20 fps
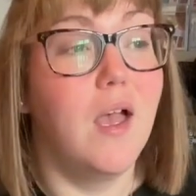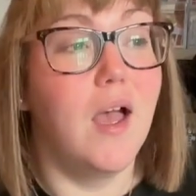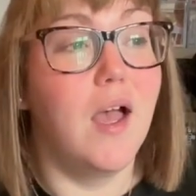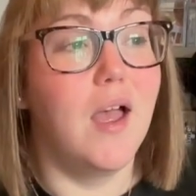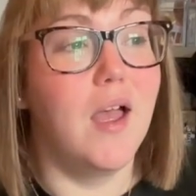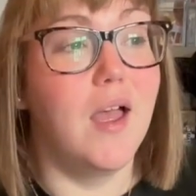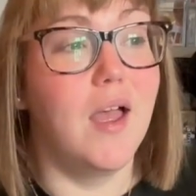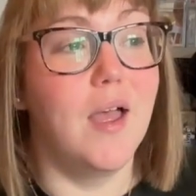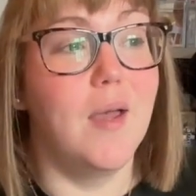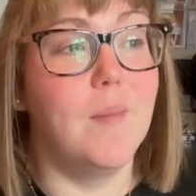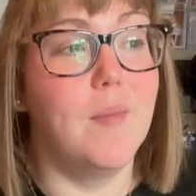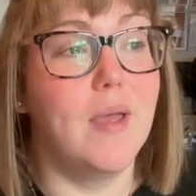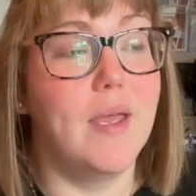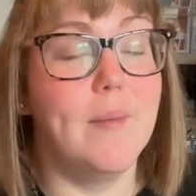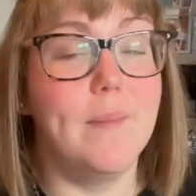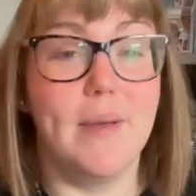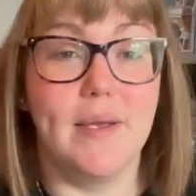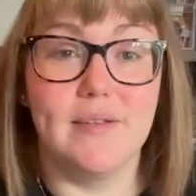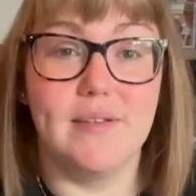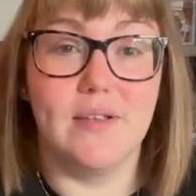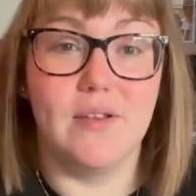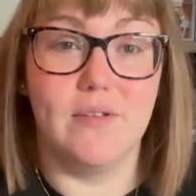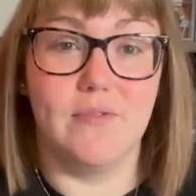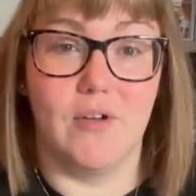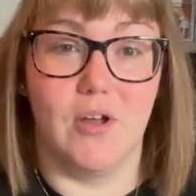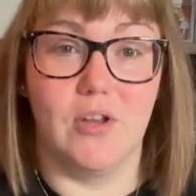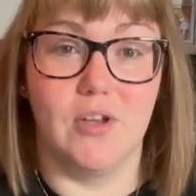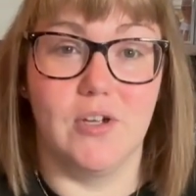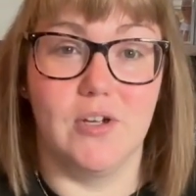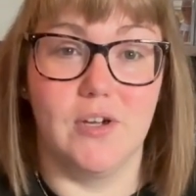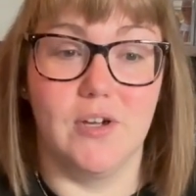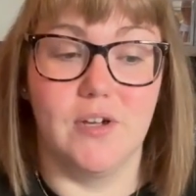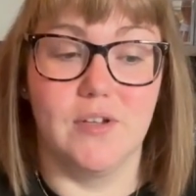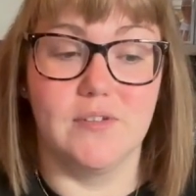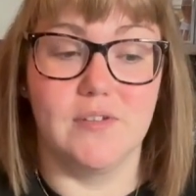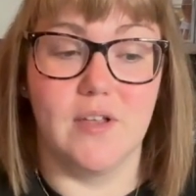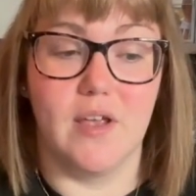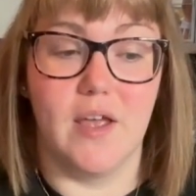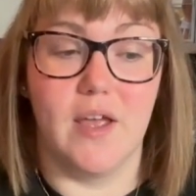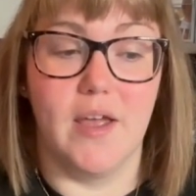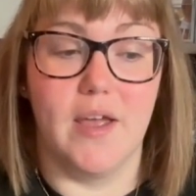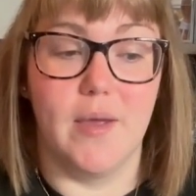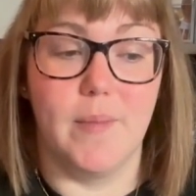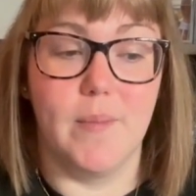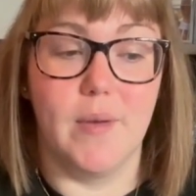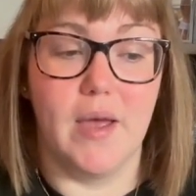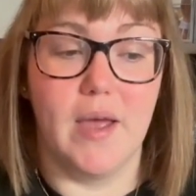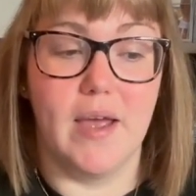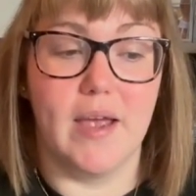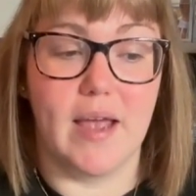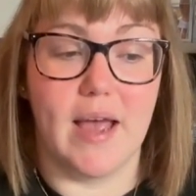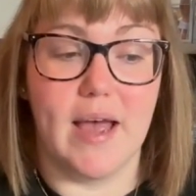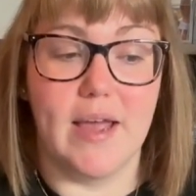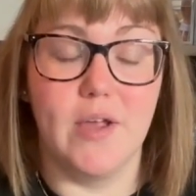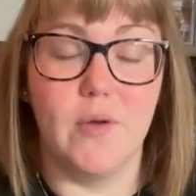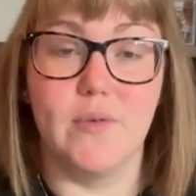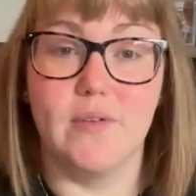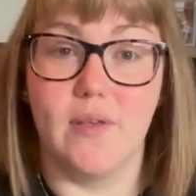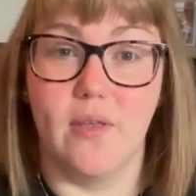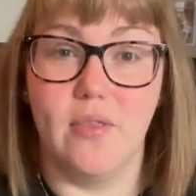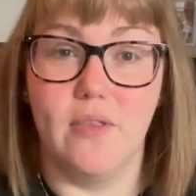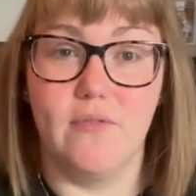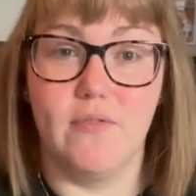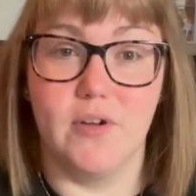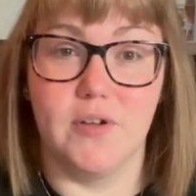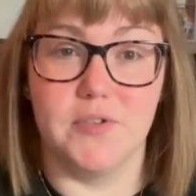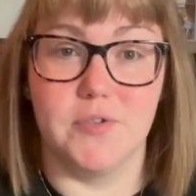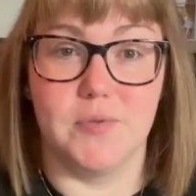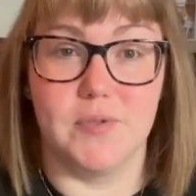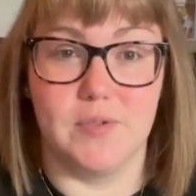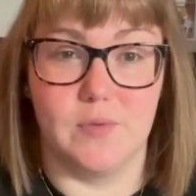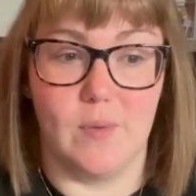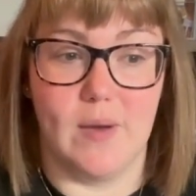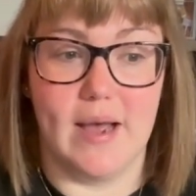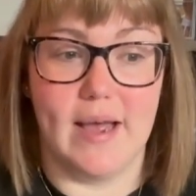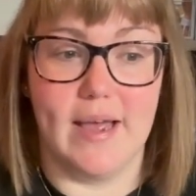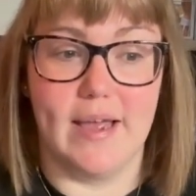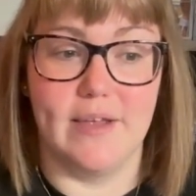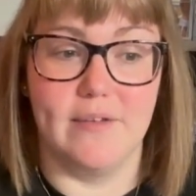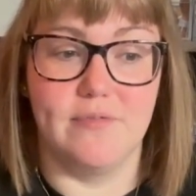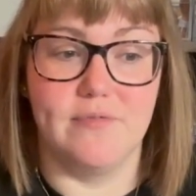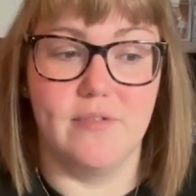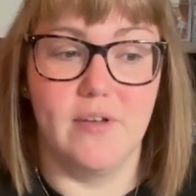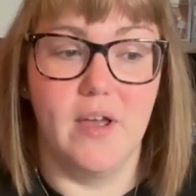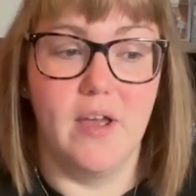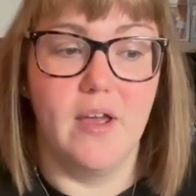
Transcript: It basically follows a guy who is on the phone to his wife.